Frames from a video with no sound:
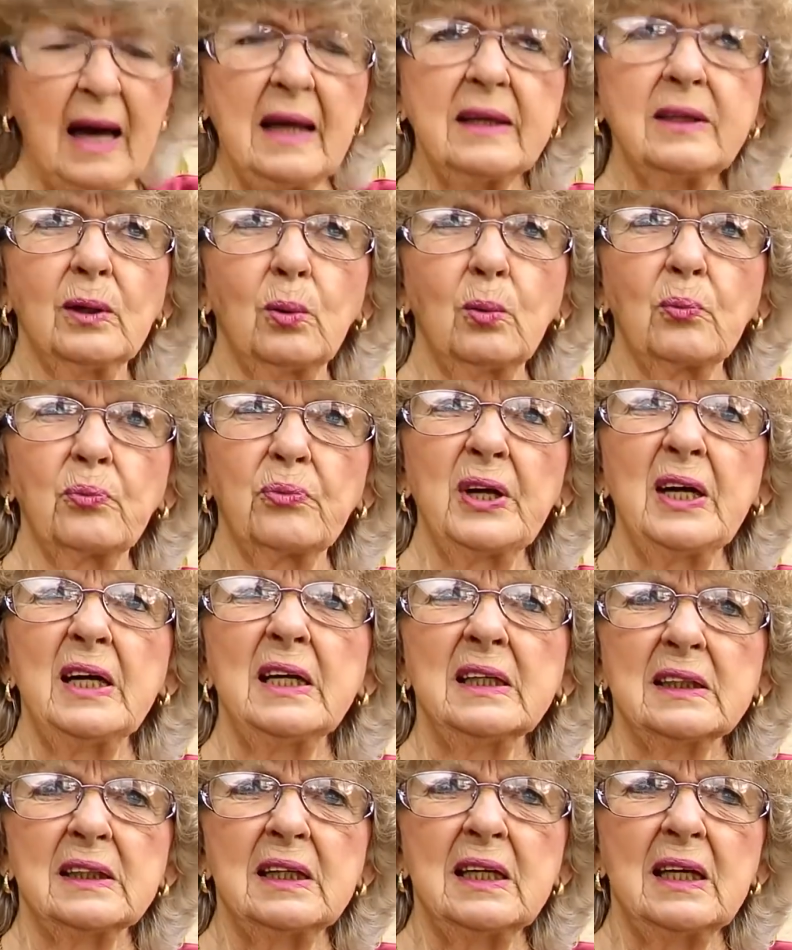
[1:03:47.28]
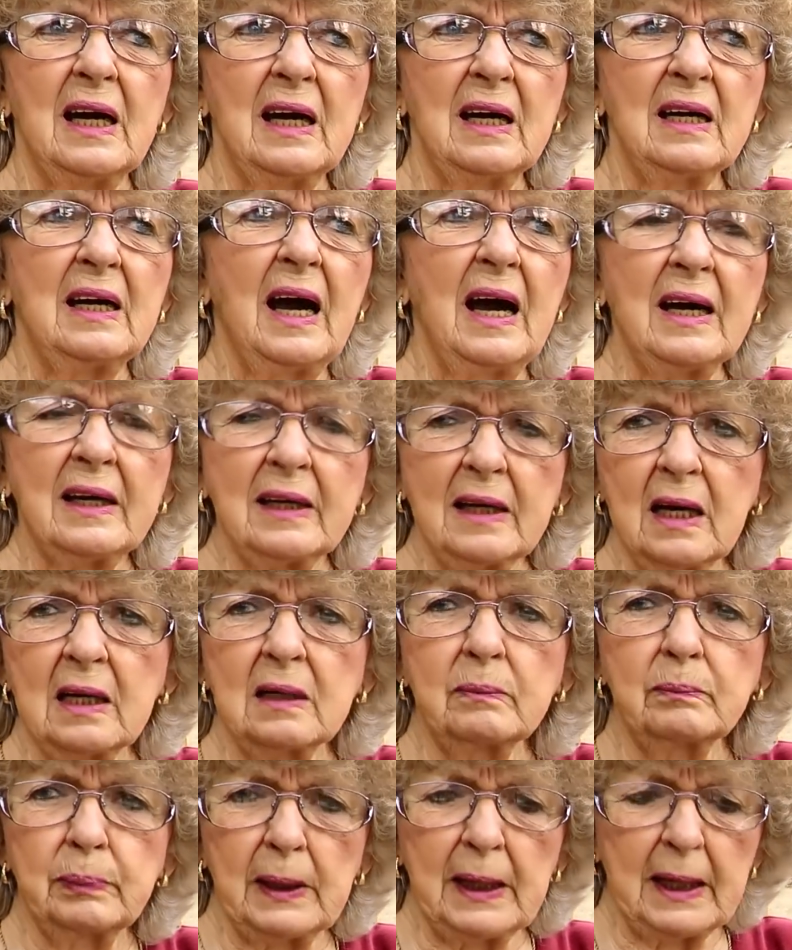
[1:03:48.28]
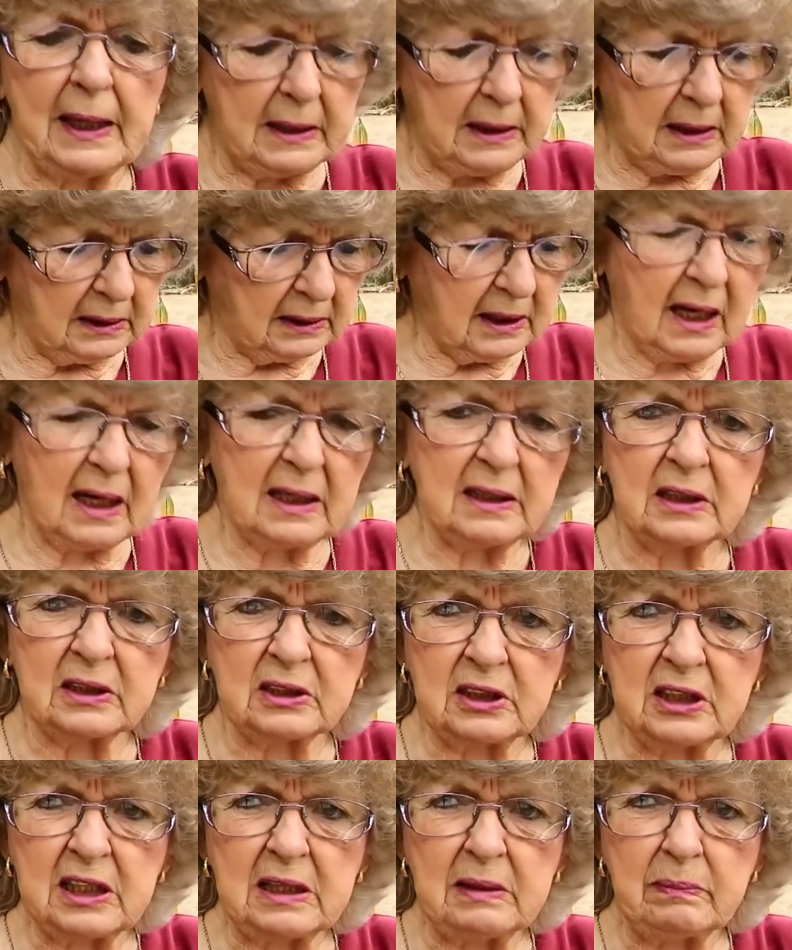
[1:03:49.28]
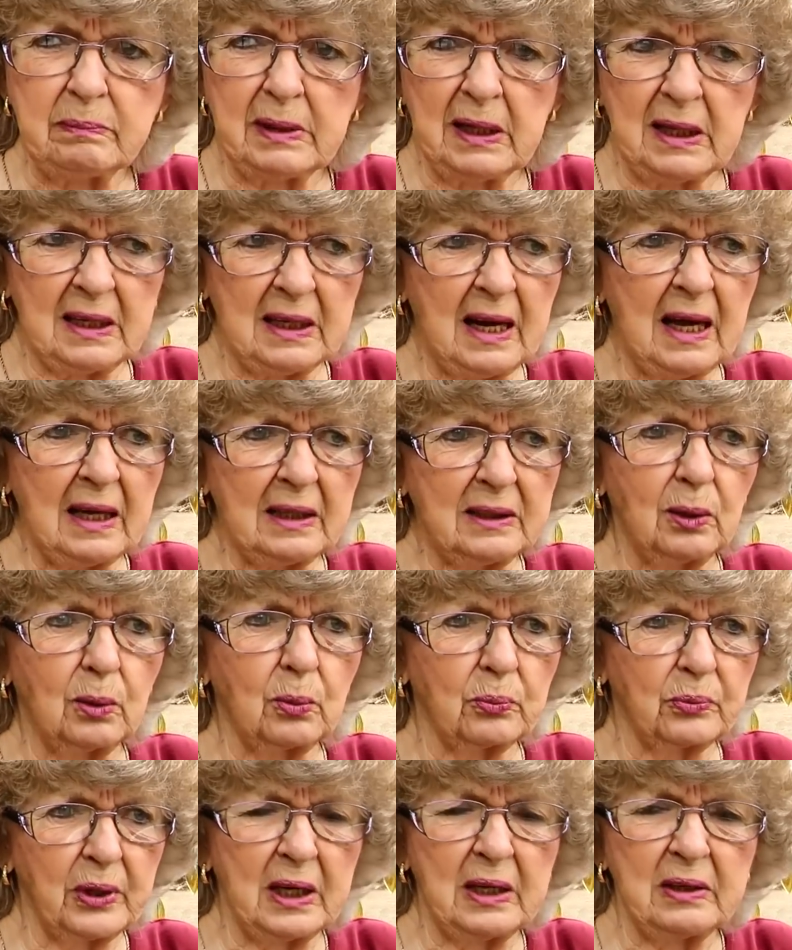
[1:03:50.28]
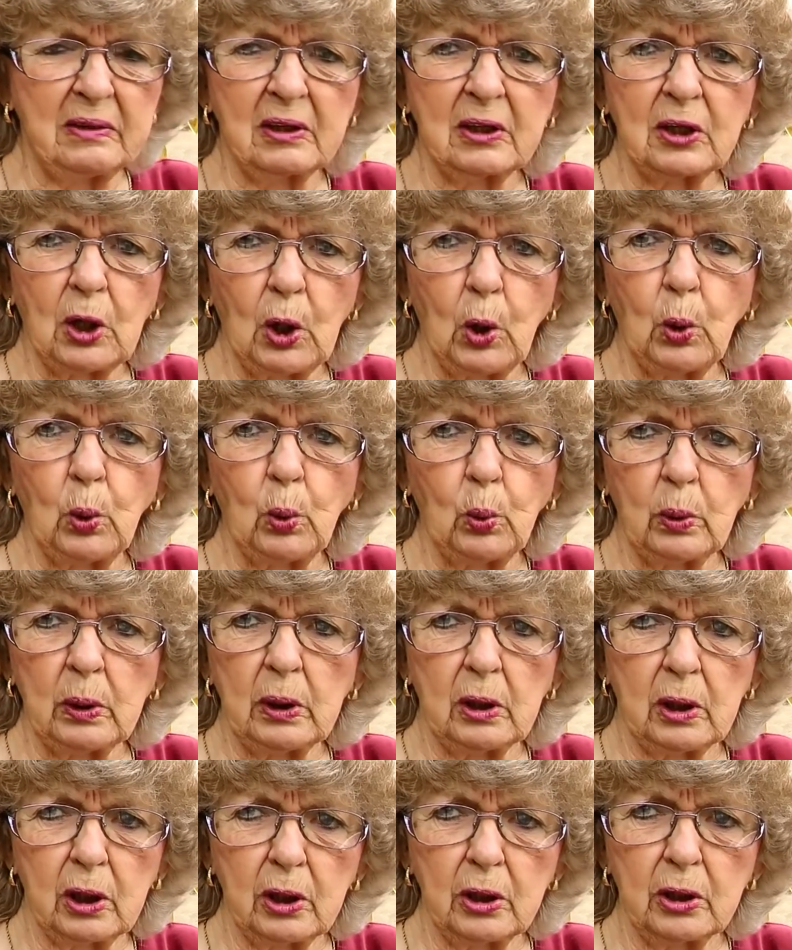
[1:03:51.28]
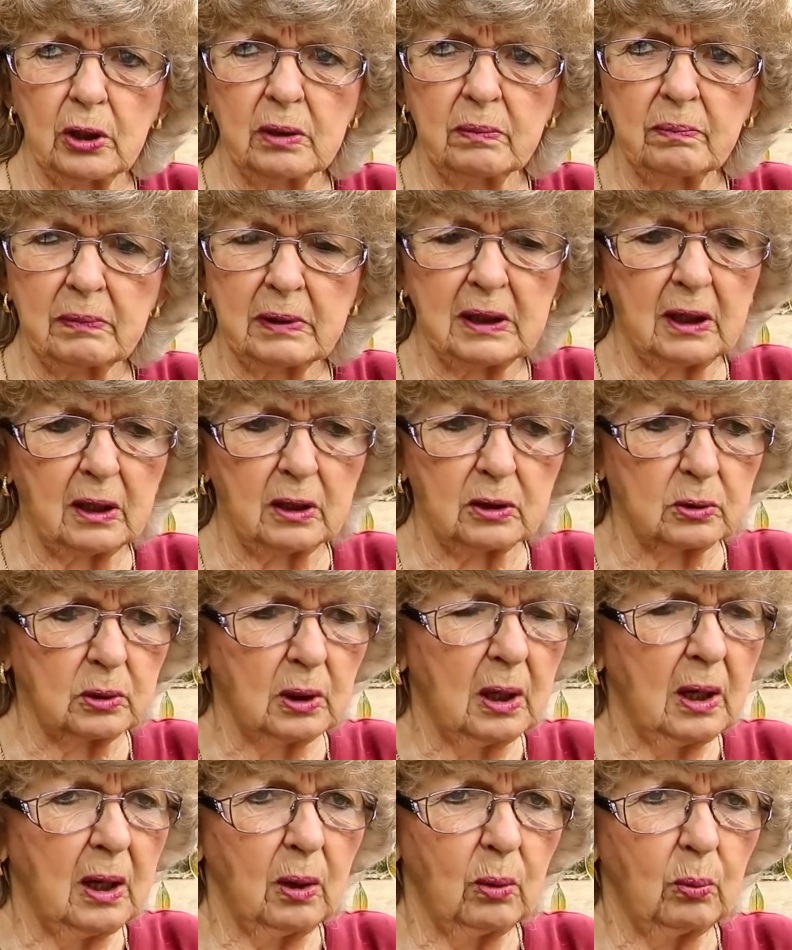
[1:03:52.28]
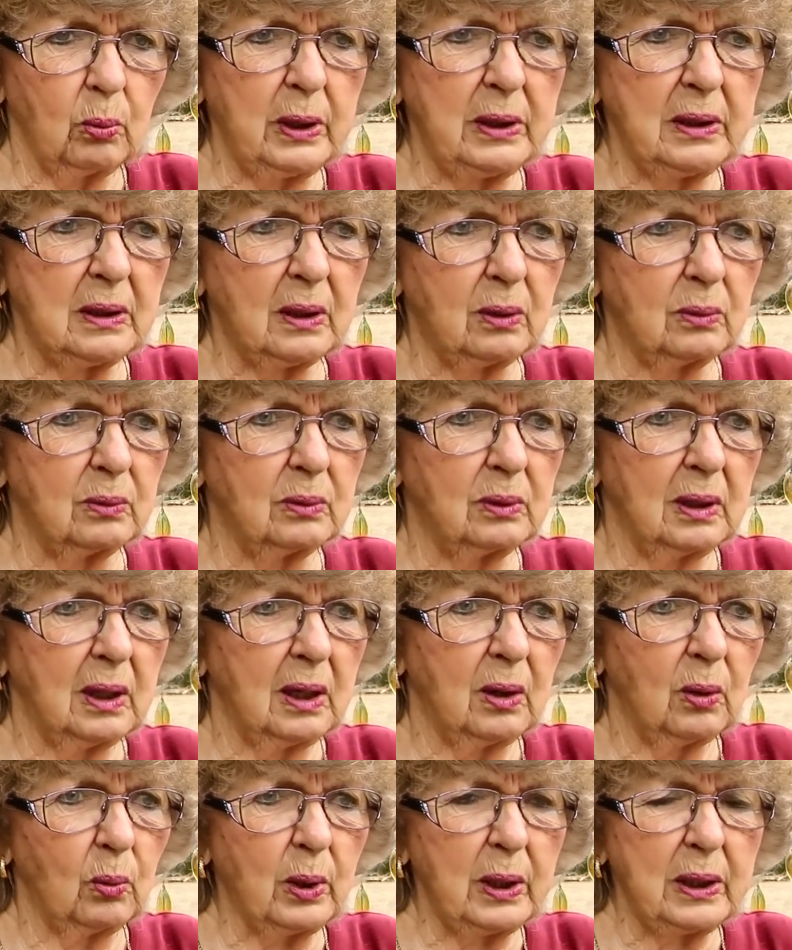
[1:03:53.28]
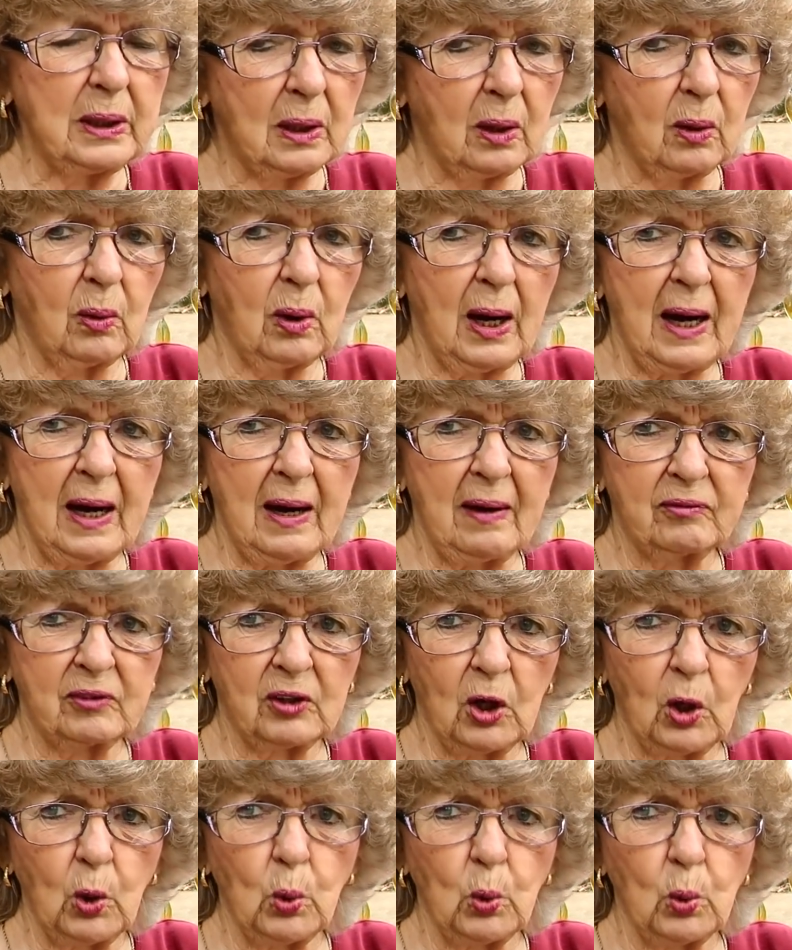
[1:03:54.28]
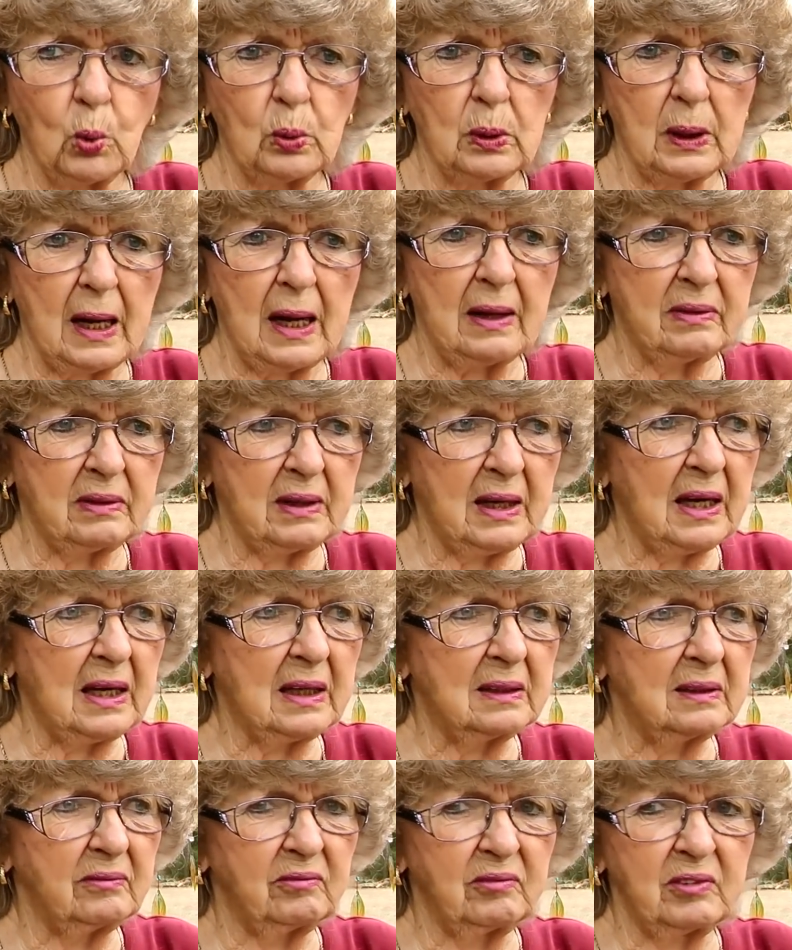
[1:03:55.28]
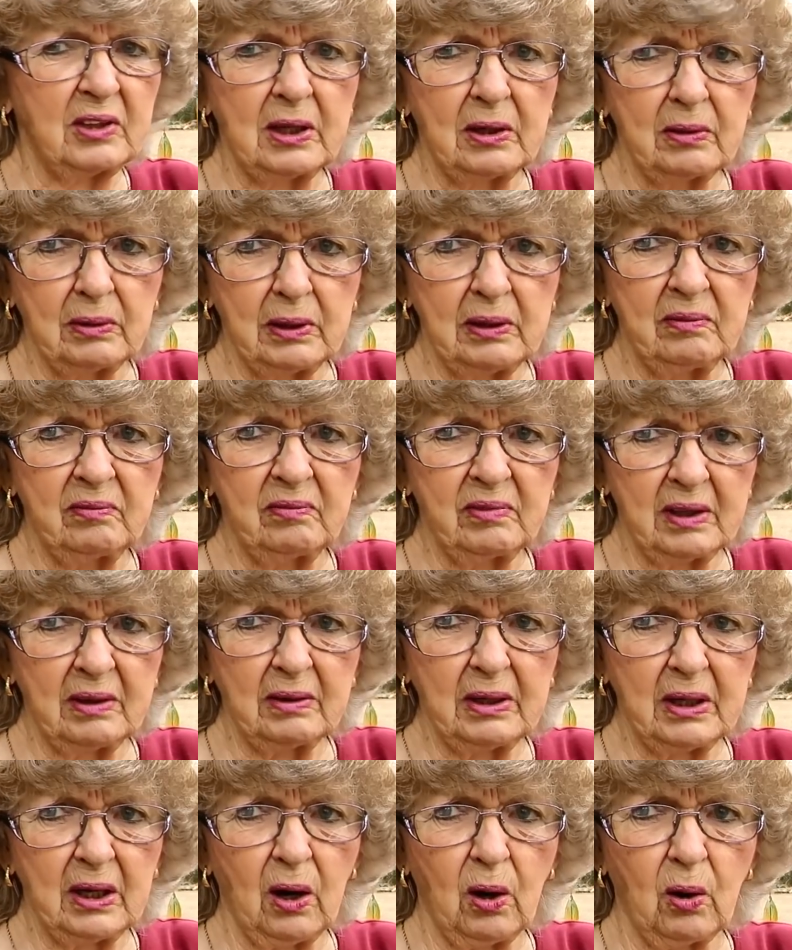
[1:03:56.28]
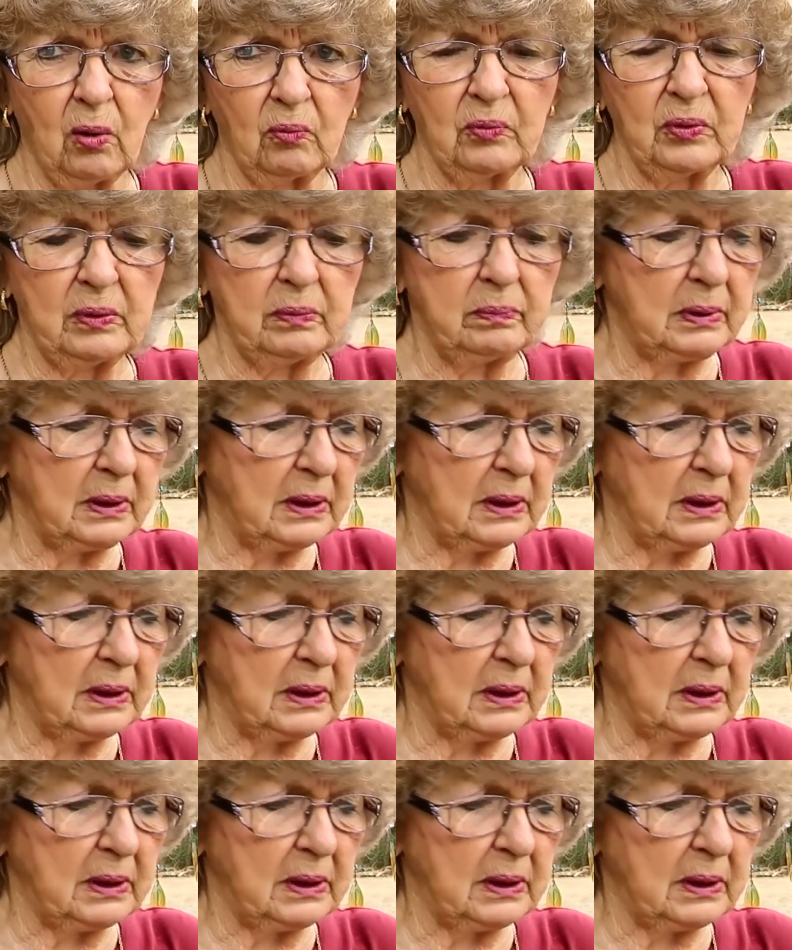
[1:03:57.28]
got them planted kind of deep, and I don't think the cold will hurt them because we don't have cold like that very, very often.